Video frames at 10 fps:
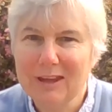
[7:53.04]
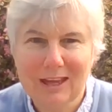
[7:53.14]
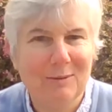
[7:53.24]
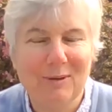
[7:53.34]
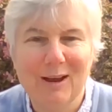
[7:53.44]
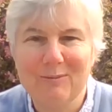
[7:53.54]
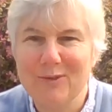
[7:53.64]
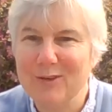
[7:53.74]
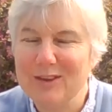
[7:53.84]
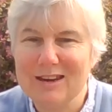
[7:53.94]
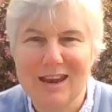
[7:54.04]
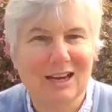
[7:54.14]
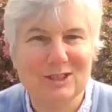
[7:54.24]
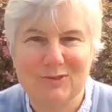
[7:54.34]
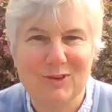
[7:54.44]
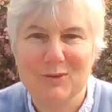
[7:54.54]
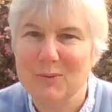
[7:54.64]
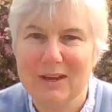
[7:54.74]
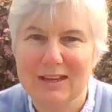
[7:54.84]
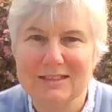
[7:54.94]
keep it up for the next few
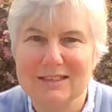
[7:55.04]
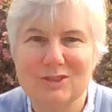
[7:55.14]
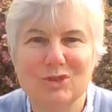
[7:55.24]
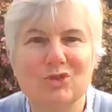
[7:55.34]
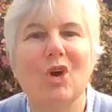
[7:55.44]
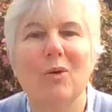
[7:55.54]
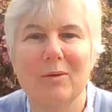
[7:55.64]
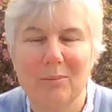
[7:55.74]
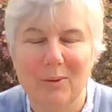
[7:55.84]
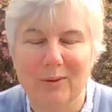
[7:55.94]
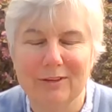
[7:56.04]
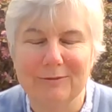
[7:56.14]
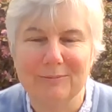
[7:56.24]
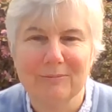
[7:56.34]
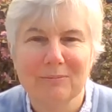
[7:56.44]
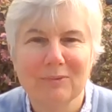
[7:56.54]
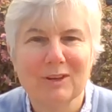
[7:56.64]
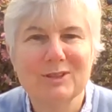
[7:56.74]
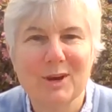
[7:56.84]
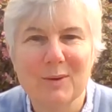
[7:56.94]
weeks. It's so
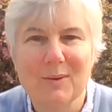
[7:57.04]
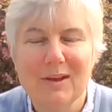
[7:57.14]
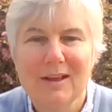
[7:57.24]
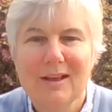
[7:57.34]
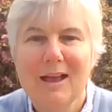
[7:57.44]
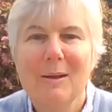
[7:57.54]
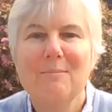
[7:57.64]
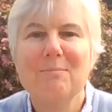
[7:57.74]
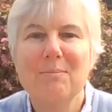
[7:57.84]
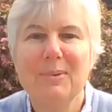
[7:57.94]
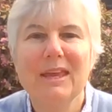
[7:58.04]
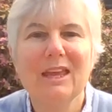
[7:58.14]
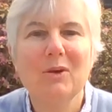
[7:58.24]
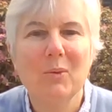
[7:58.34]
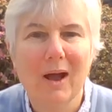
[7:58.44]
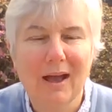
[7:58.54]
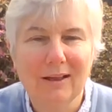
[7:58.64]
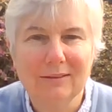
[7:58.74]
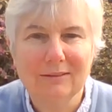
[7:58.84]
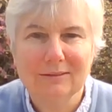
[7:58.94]
important. So be
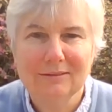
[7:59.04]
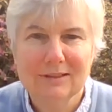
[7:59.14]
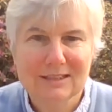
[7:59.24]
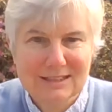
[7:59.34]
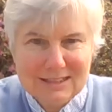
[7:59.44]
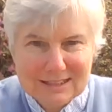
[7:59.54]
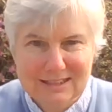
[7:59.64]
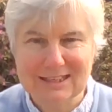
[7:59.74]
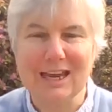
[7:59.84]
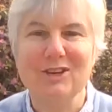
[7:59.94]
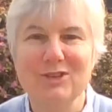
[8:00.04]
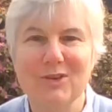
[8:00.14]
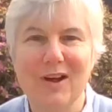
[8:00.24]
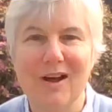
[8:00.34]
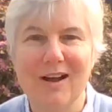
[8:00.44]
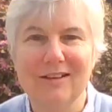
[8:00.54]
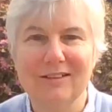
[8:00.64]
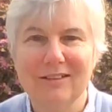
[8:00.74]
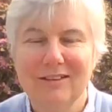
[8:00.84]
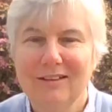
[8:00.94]
well, stay strong,